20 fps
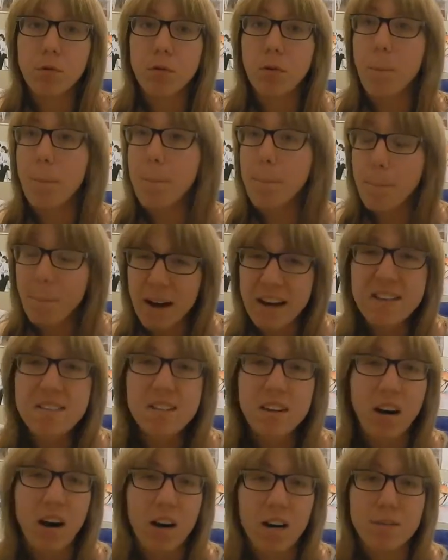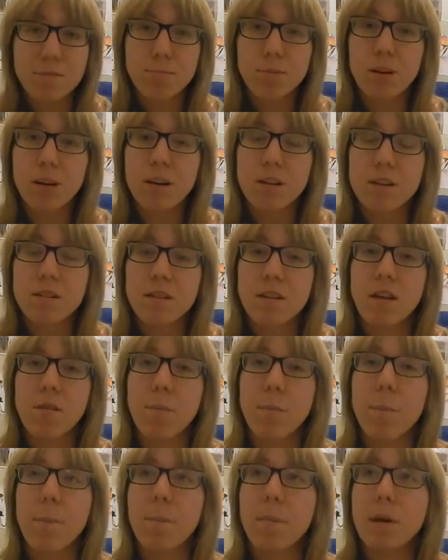lot of people, the best
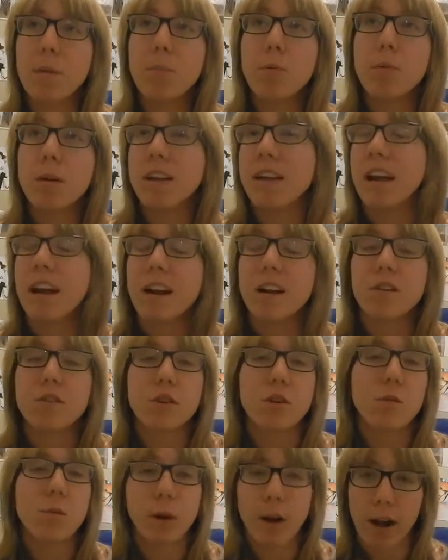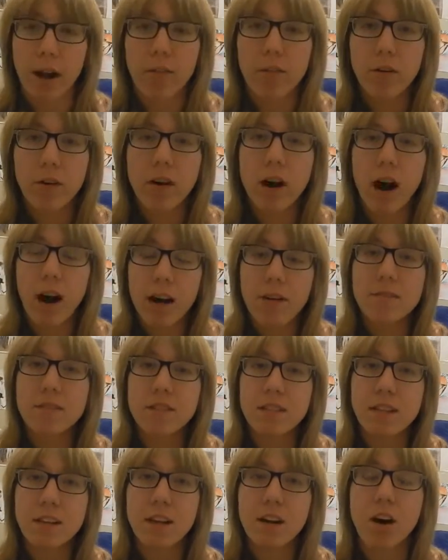cosplayers, people in character,
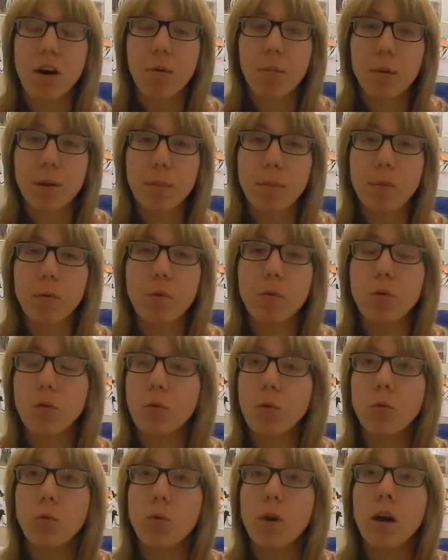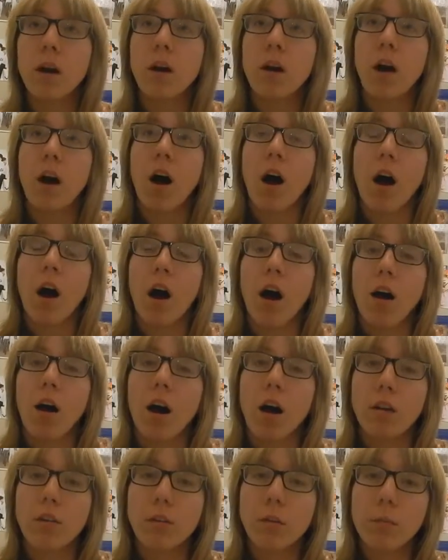whatever I've seen, are people who